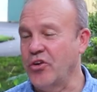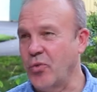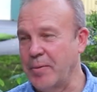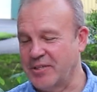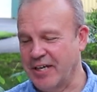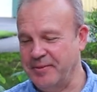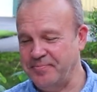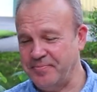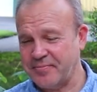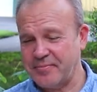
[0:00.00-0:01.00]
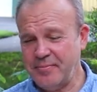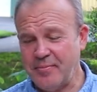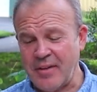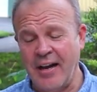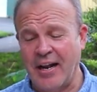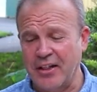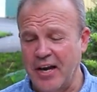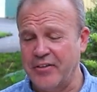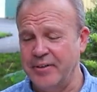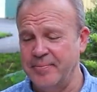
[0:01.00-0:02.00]
on your website. Yeah. And I
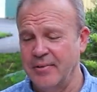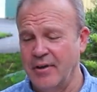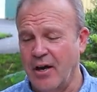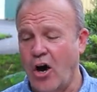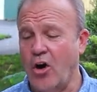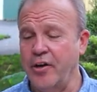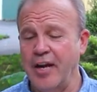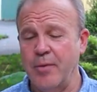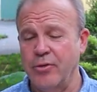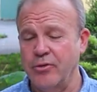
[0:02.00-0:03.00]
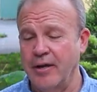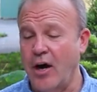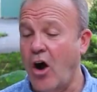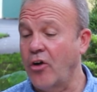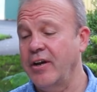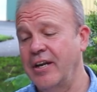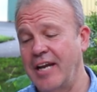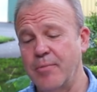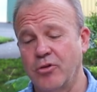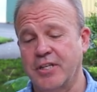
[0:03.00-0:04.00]
love it. Art, enable, art
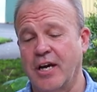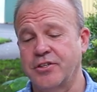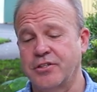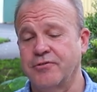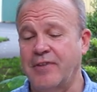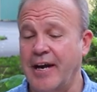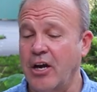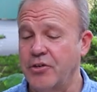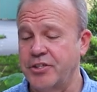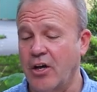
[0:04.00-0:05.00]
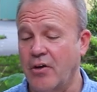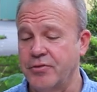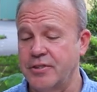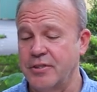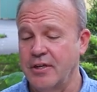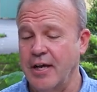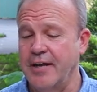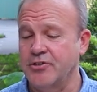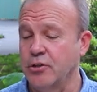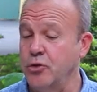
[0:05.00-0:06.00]
enables us to find ourselves
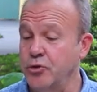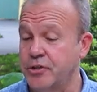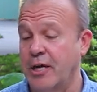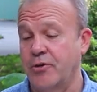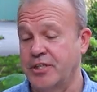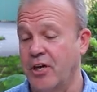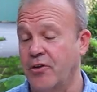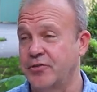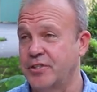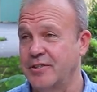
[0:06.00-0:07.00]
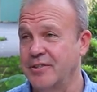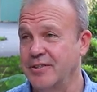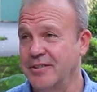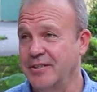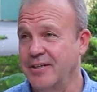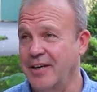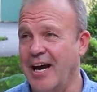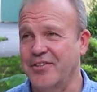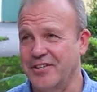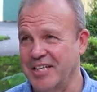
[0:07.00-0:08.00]
and to lose ourselves
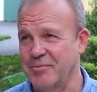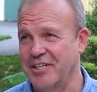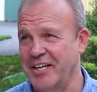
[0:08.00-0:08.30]
at the same